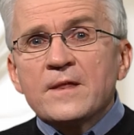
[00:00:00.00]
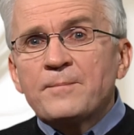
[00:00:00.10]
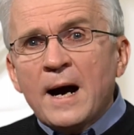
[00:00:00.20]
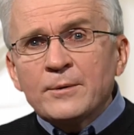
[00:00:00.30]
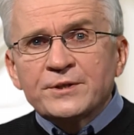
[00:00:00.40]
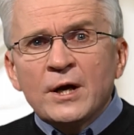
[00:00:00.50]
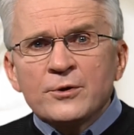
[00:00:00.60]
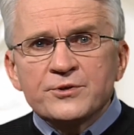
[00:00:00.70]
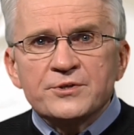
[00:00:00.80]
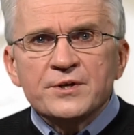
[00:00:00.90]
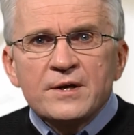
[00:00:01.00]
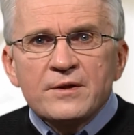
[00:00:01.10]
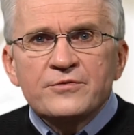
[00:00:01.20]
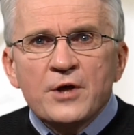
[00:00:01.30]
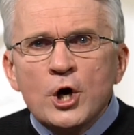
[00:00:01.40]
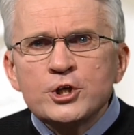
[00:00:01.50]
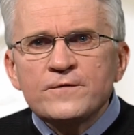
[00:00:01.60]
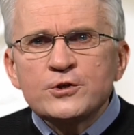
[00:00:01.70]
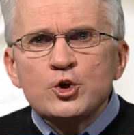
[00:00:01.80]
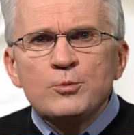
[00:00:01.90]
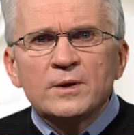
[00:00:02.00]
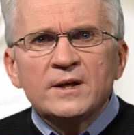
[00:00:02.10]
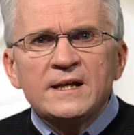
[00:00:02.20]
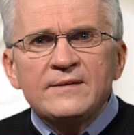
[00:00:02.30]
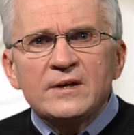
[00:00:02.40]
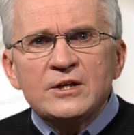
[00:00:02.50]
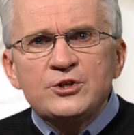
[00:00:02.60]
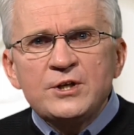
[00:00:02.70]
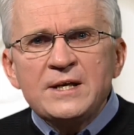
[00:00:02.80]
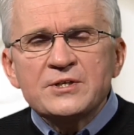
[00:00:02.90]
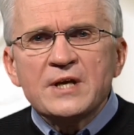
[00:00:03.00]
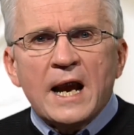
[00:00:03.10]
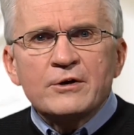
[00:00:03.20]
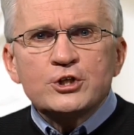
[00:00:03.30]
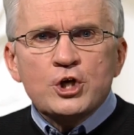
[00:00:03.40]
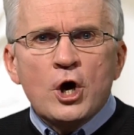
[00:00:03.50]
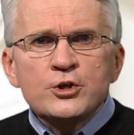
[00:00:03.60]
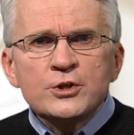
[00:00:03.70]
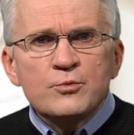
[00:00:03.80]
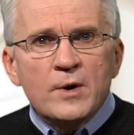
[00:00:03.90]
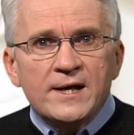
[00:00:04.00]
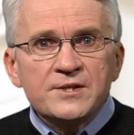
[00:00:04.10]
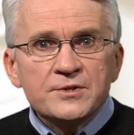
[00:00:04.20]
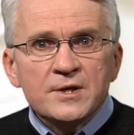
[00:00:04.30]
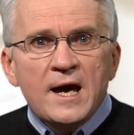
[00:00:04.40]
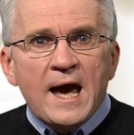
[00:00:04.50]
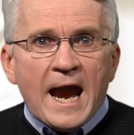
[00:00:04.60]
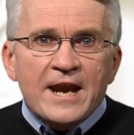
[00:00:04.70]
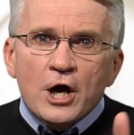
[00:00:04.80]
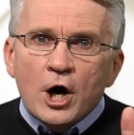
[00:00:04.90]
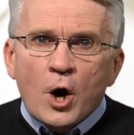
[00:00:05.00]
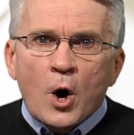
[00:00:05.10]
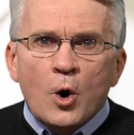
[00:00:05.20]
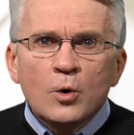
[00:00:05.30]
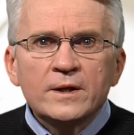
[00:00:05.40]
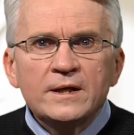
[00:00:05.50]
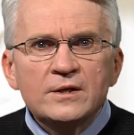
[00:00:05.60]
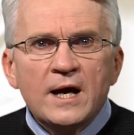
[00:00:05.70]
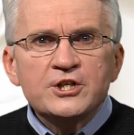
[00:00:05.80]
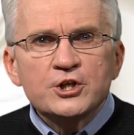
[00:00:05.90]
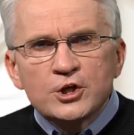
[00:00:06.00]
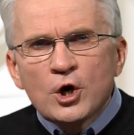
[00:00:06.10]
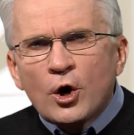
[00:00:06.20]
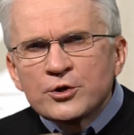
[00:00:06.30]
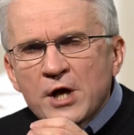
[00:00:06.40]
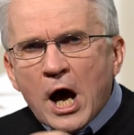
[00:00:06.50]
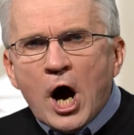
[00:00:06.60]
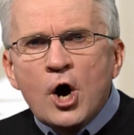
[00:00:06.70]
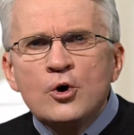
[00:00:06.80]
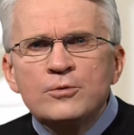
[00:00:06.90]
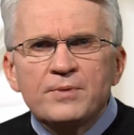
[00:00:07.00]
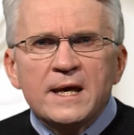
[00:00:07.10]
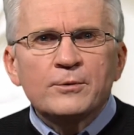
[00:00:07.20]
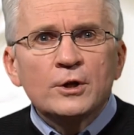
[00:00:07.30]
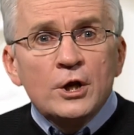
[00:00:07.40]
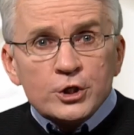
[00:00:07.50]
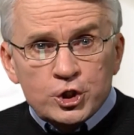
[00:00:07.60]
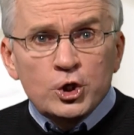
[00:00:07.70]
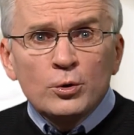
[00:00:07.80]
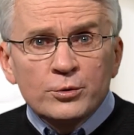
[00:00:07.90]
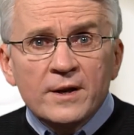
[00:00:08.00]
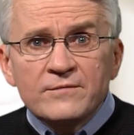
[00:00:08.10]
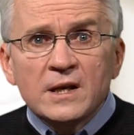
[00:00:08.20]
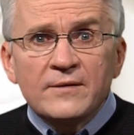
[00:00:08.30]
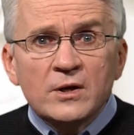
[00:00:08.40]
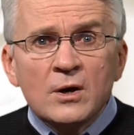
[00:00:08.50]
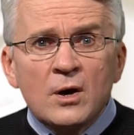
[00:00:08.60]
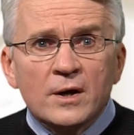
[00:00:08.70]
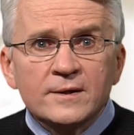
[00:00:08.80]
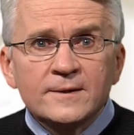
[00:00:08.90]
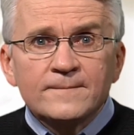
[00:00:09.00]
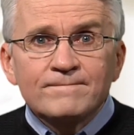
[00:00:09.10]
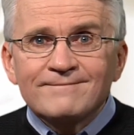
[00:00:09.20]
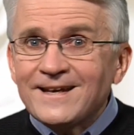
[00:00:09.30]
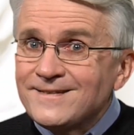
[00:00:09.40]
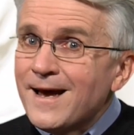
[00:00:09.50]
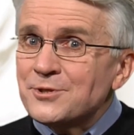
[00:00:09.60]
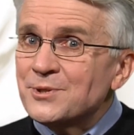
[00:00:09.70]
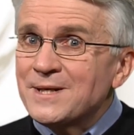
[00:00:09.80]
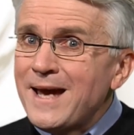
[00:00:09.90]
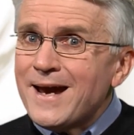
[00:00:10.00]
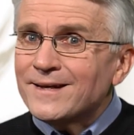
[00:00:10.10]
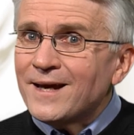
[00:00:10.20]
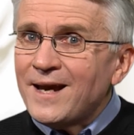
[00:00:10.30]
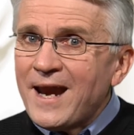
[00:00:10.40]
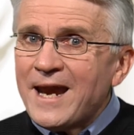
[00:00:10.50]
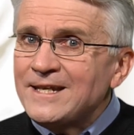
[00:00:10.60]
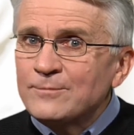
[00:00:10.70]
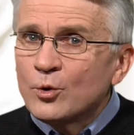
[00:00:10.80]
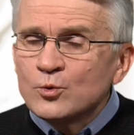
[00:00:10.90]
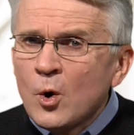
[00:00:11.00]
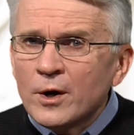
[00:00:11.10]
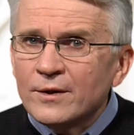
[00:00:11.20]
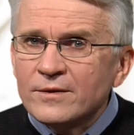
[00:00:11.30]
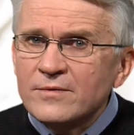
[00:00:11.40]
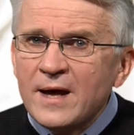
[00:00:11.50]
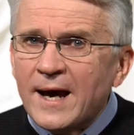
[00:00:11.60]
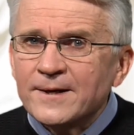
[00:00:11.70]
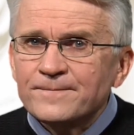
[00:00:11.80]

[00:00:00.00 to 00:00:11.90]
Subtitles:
the Bible tells us that those of us who believe in Jesus are a chosen race and a holy nation, God's own people, children of the living God. It doesn't get any more royal than that.